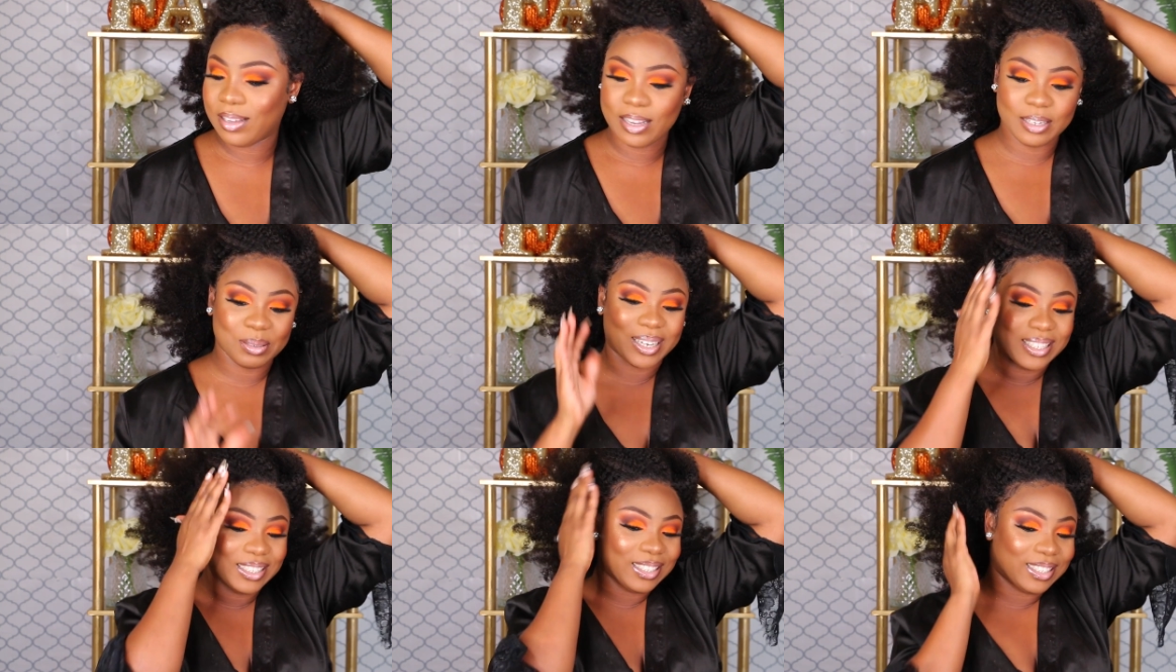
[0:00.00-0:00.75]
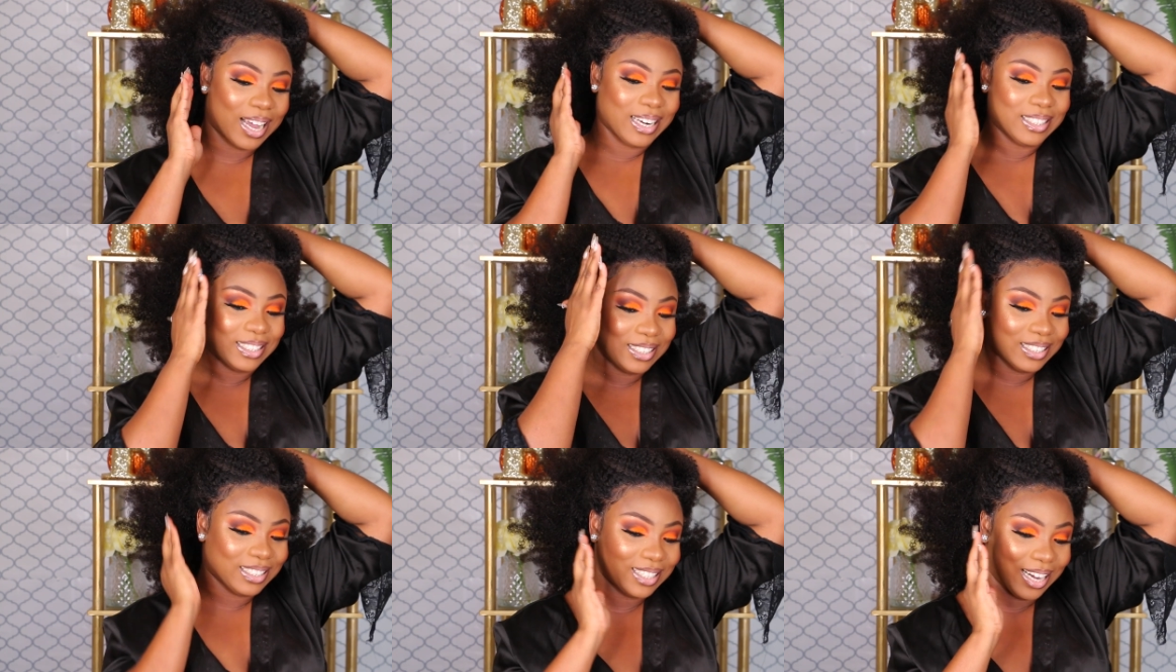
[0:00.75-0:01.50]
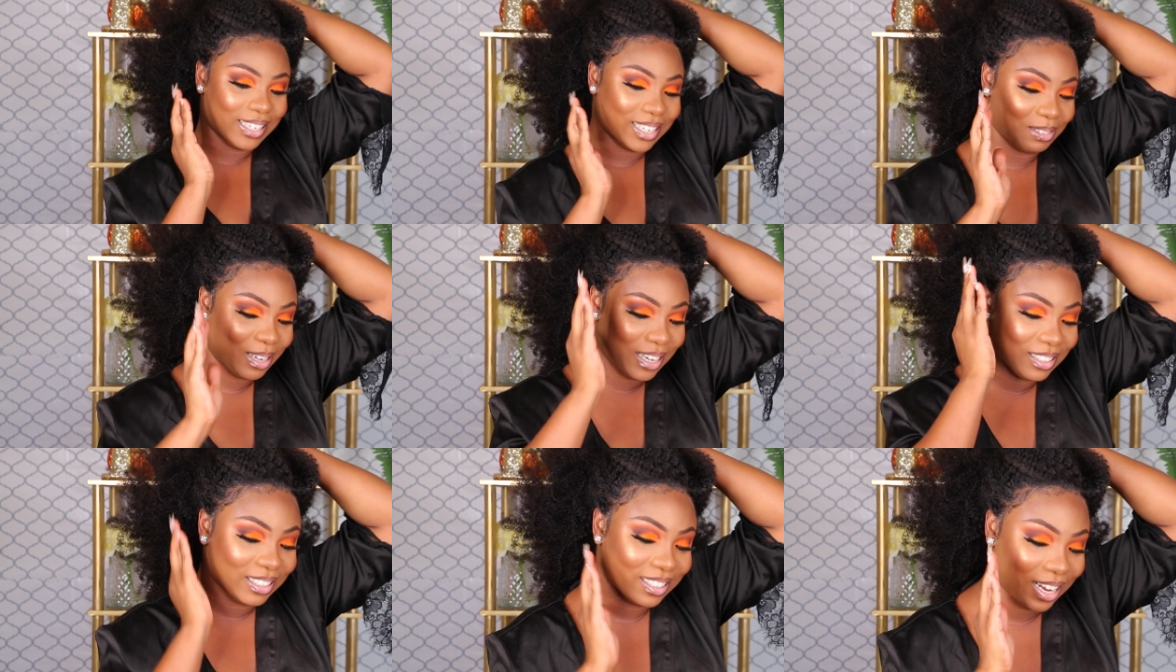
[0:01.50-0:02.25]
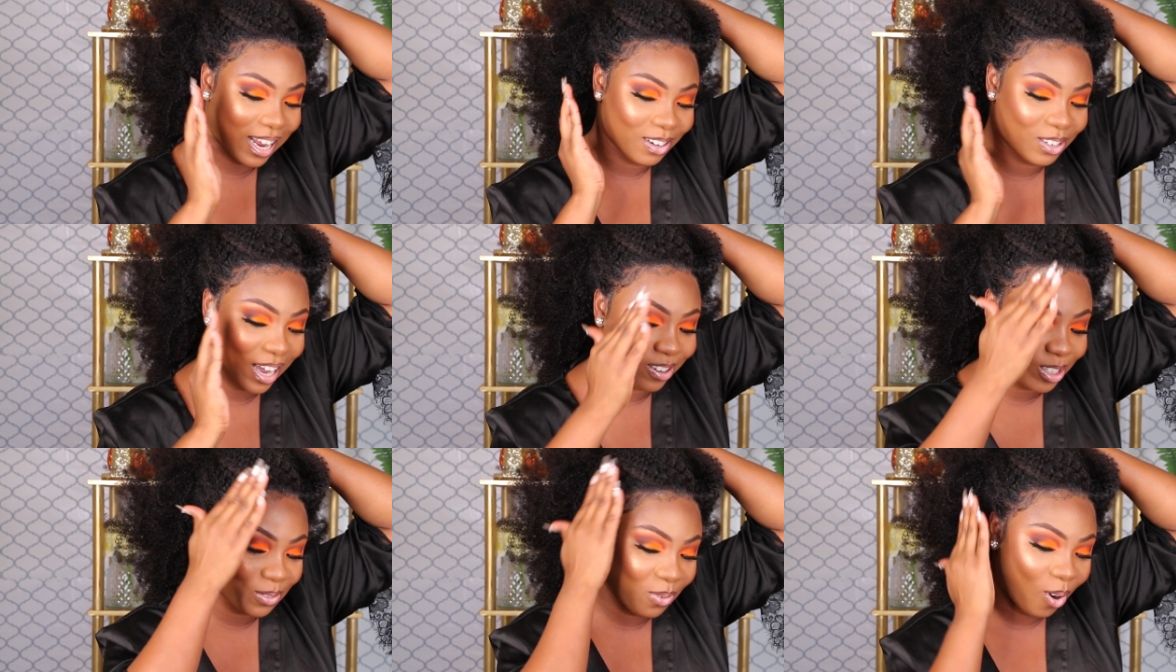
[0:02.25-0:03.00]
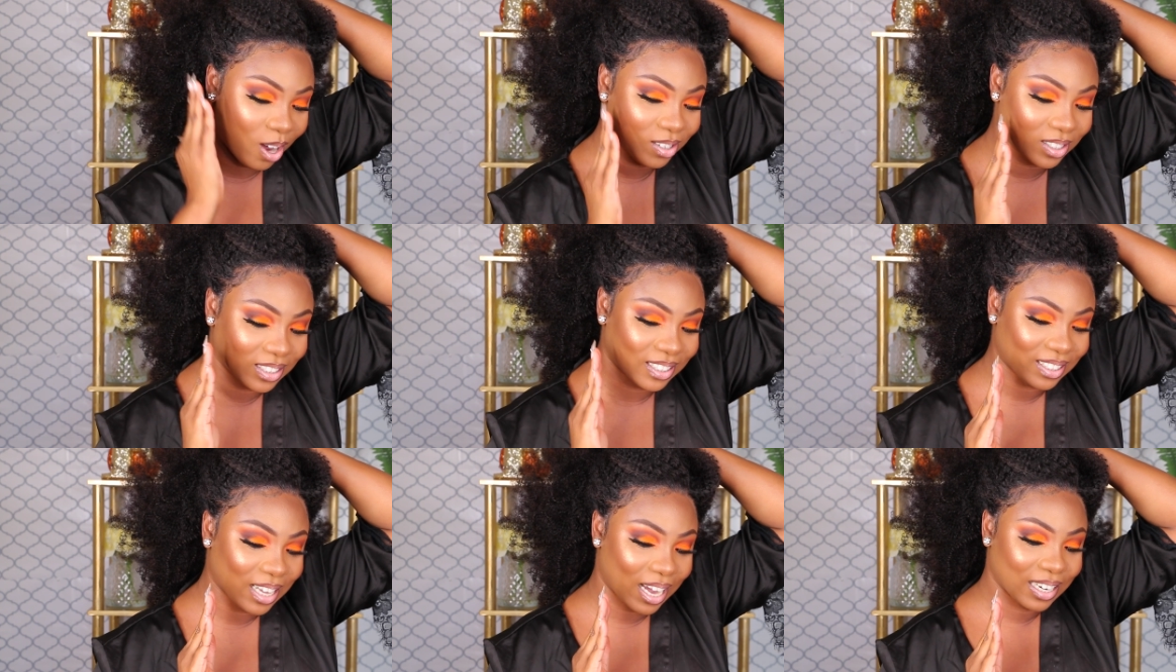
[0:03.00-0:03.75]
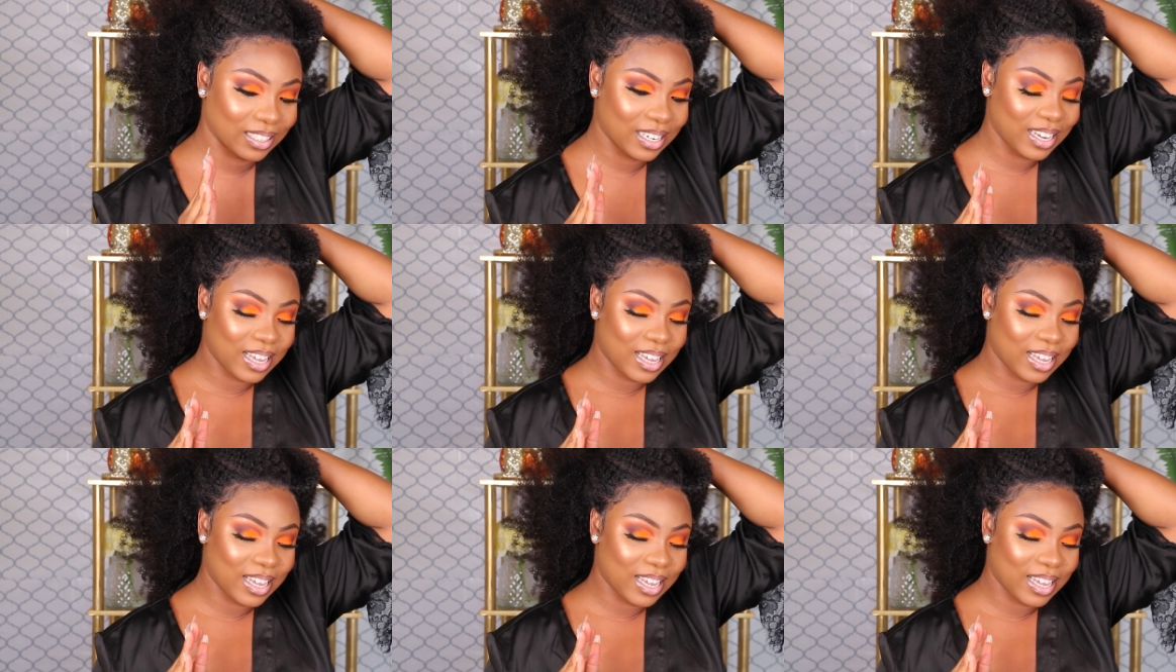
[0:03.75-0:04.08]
show you this side, this side, show you this side. Like, yeah, just focus on this side.